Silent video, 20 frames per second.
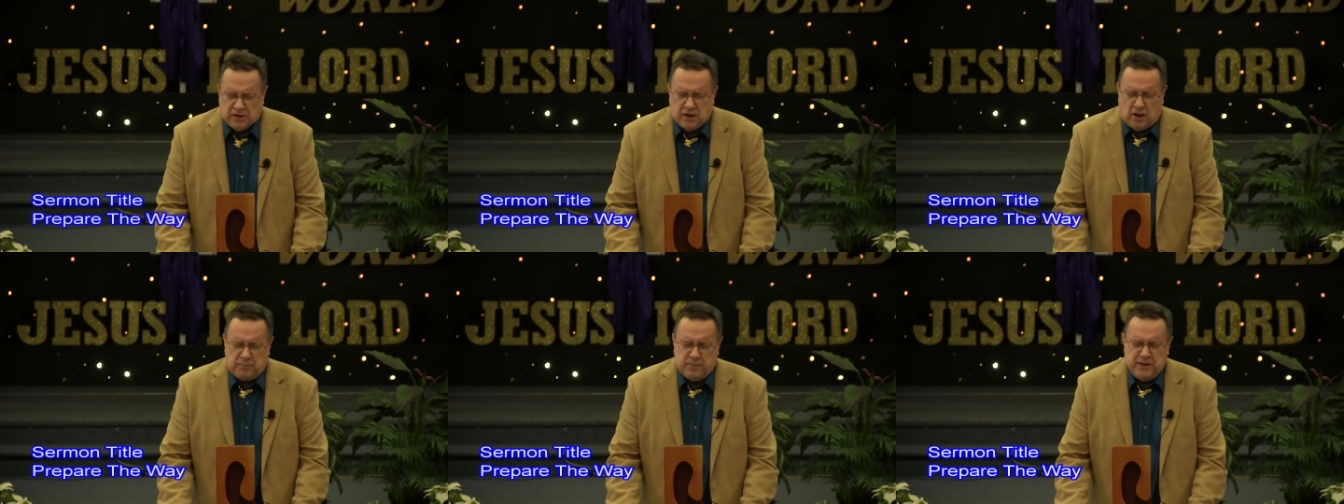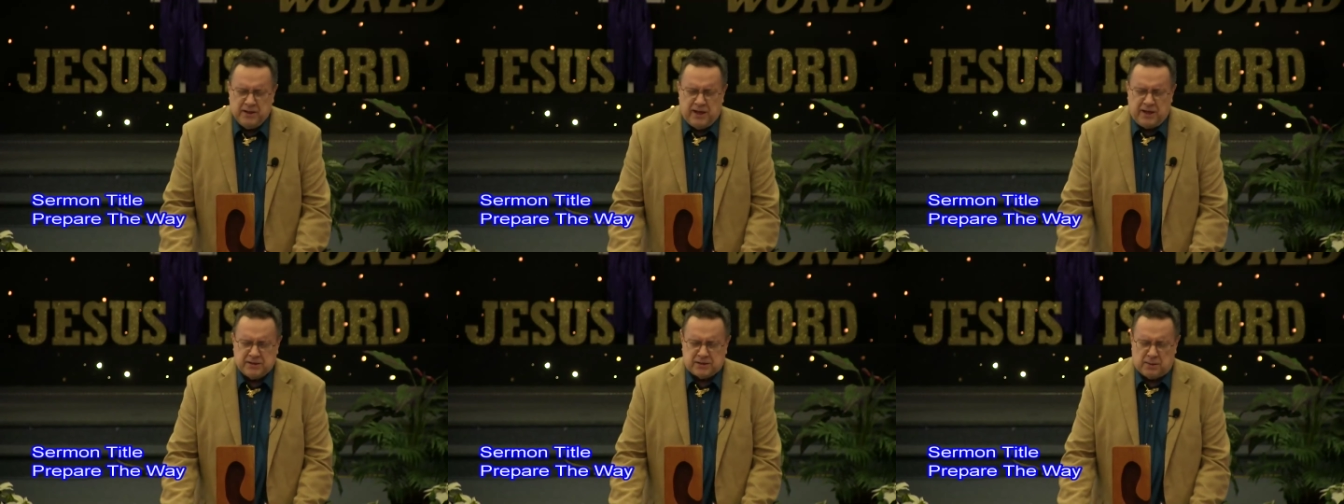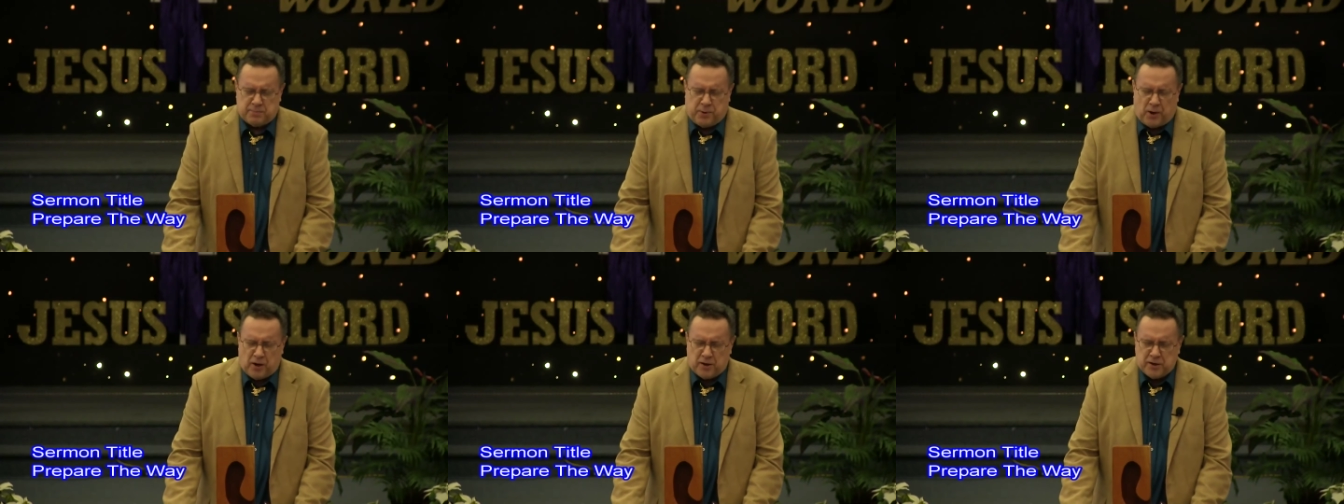They'll be like
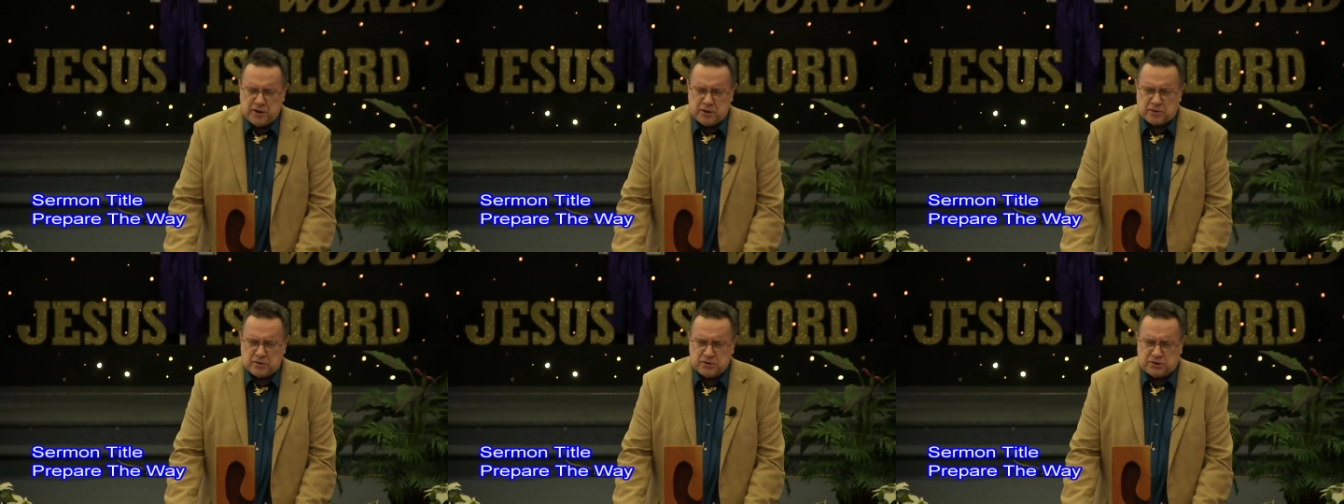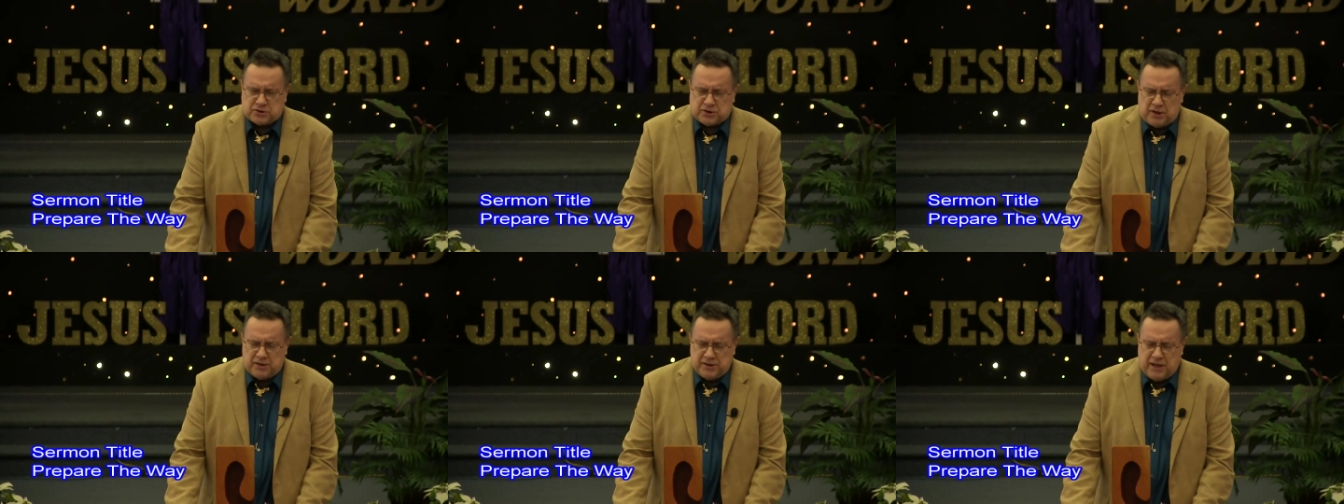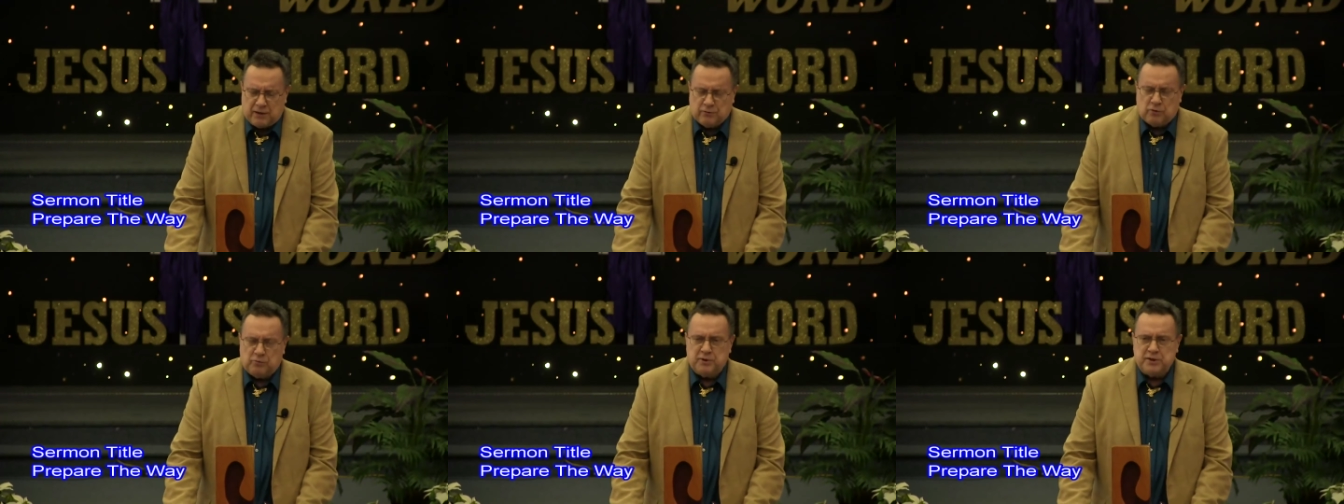the prodigal son
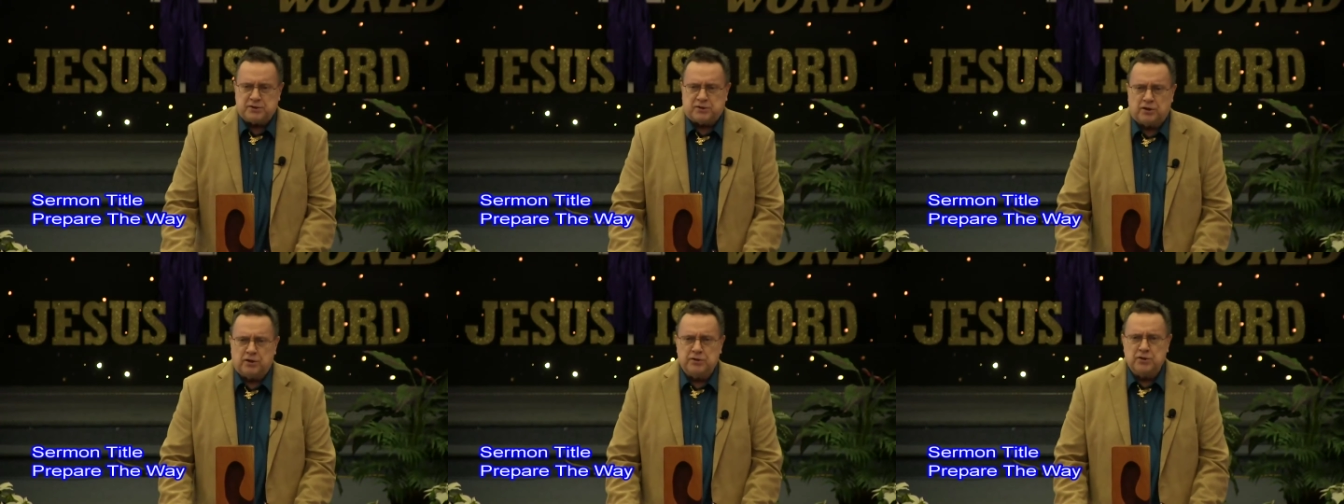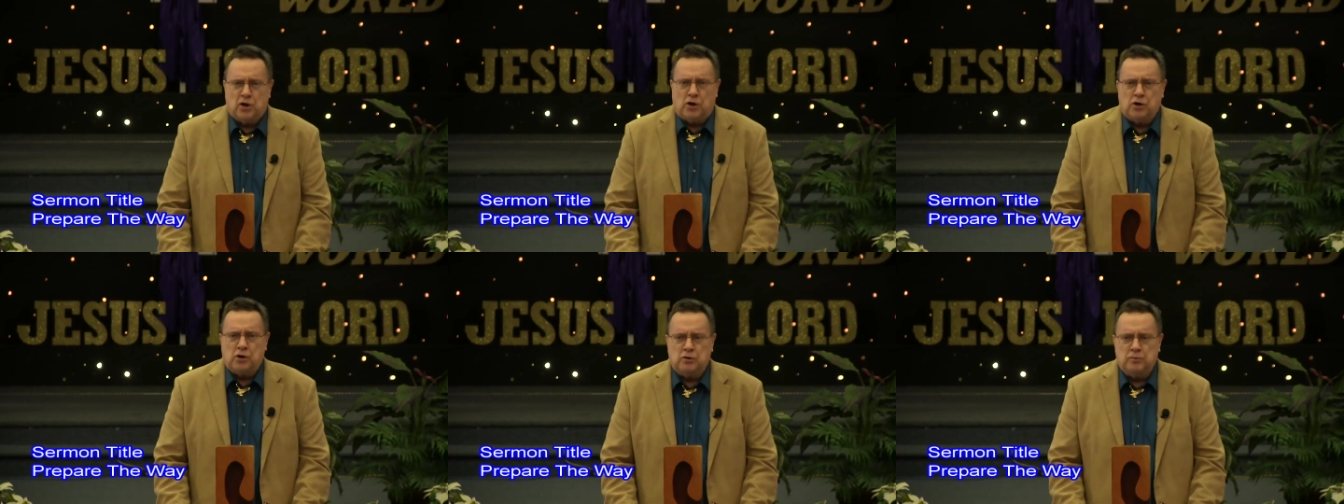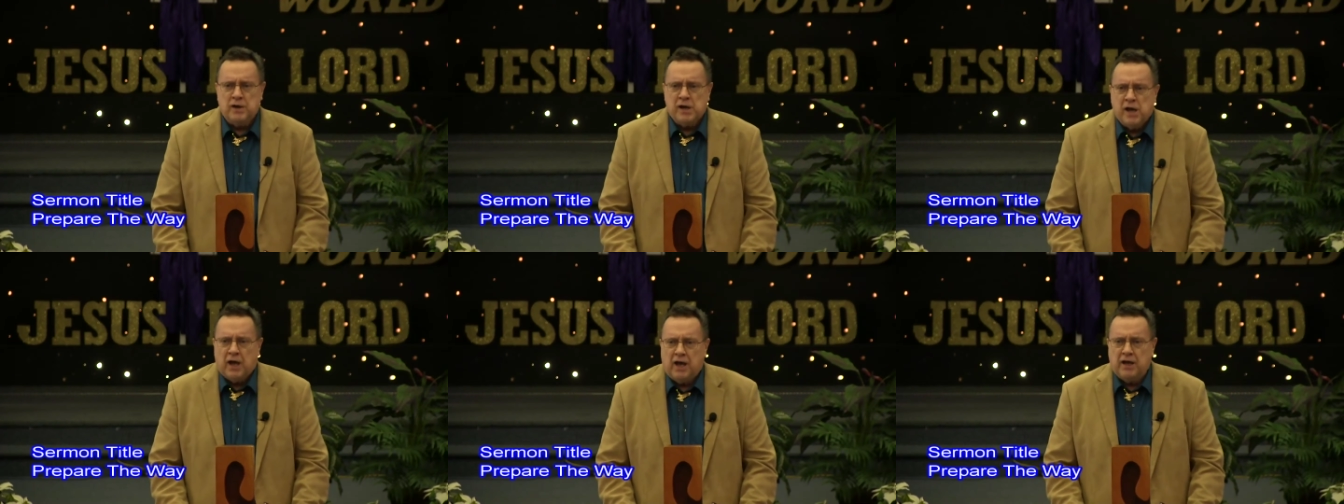that will return
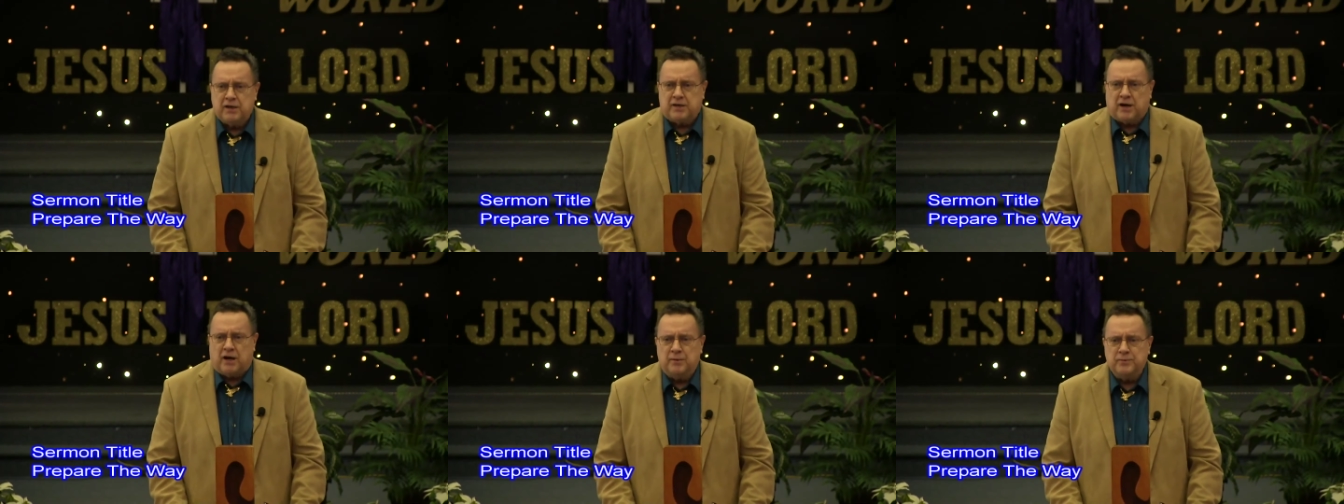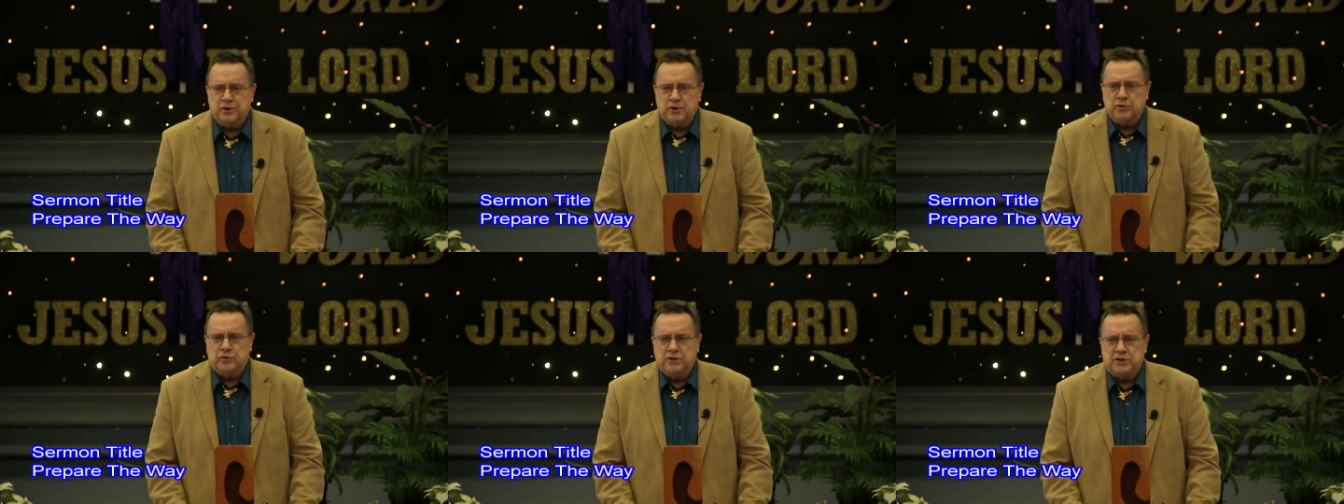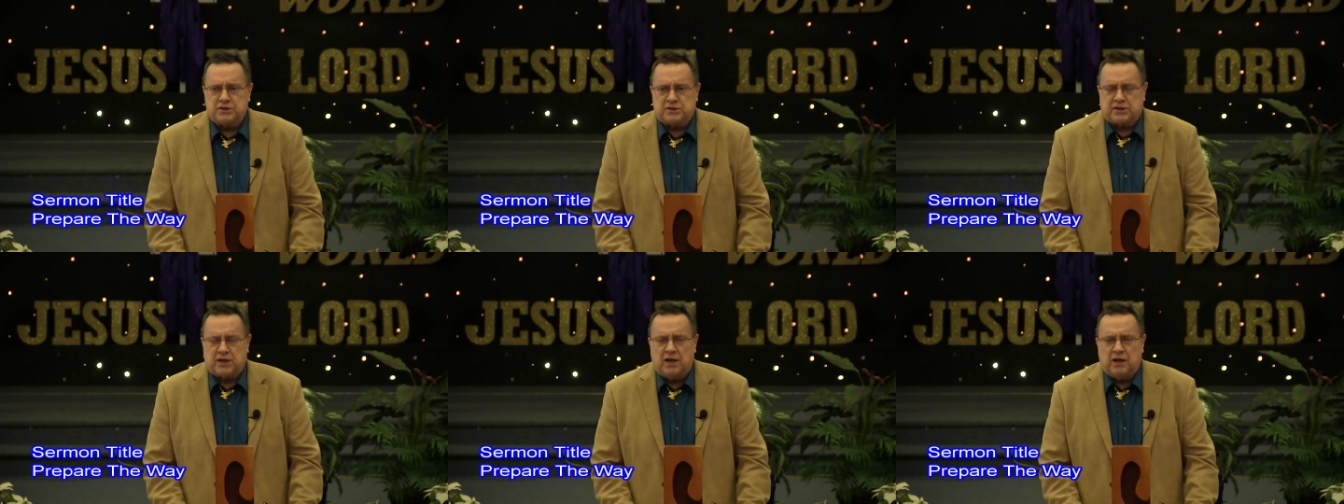home and come to
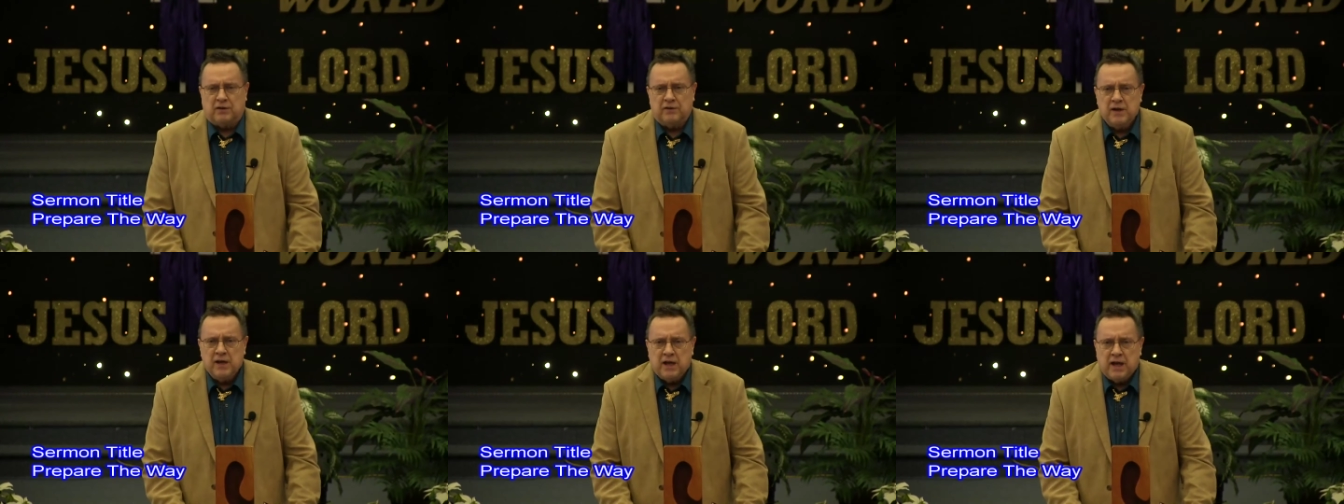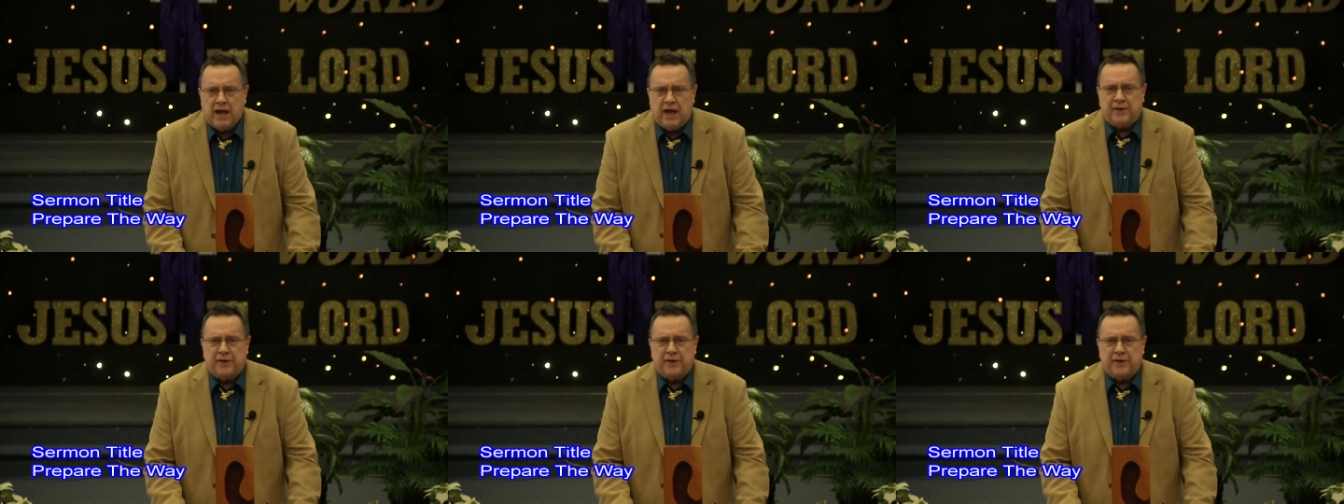his cell